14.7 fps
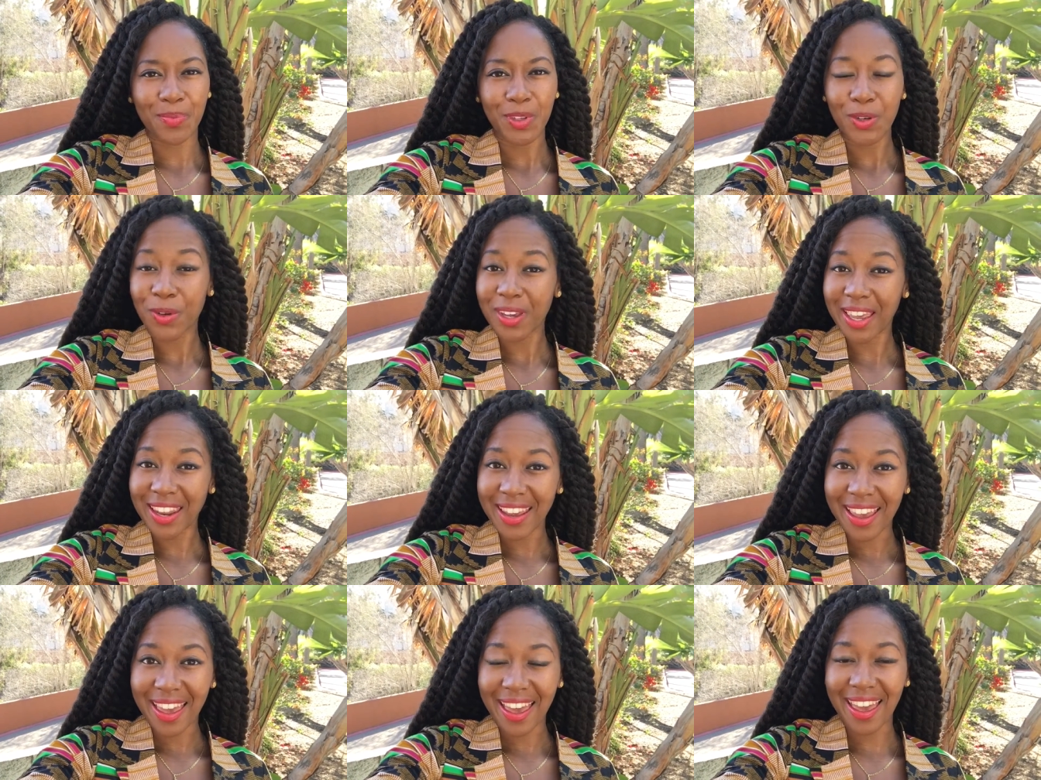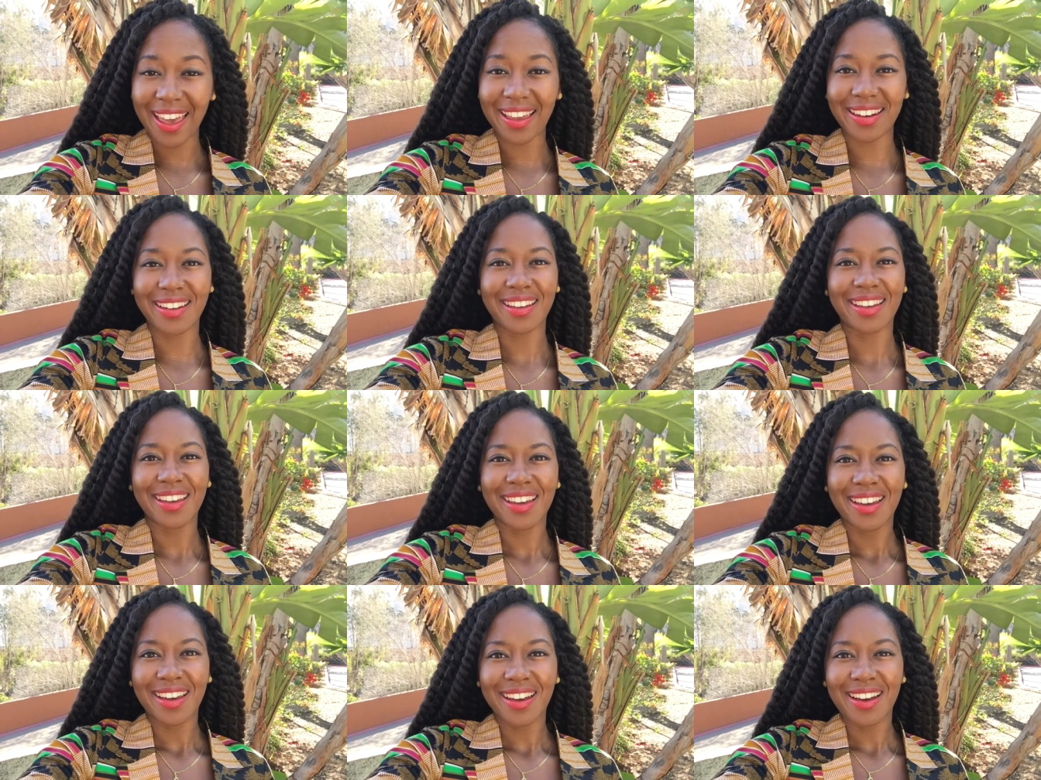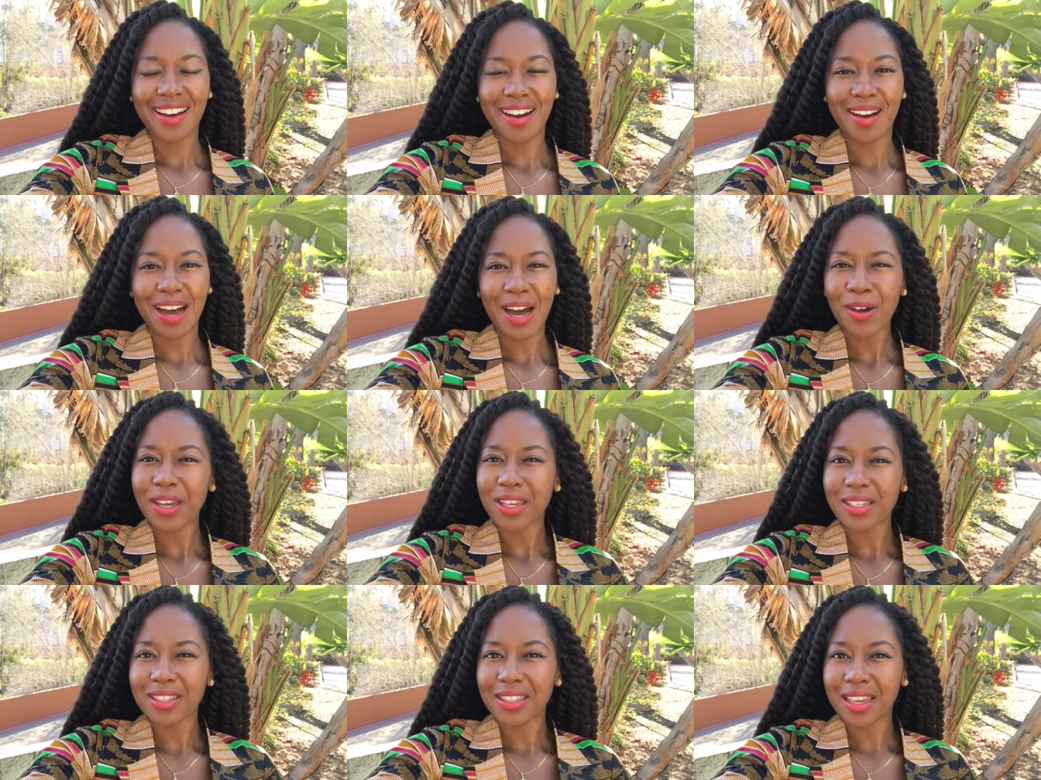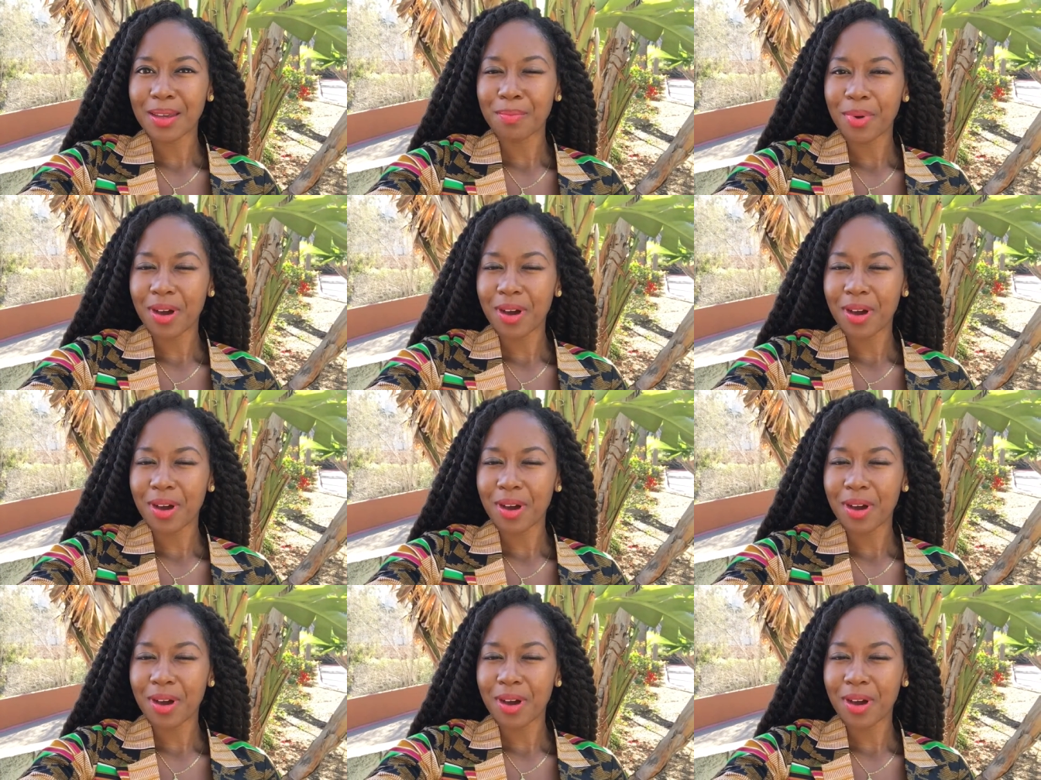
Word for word: you know get ahead uh, how can you stay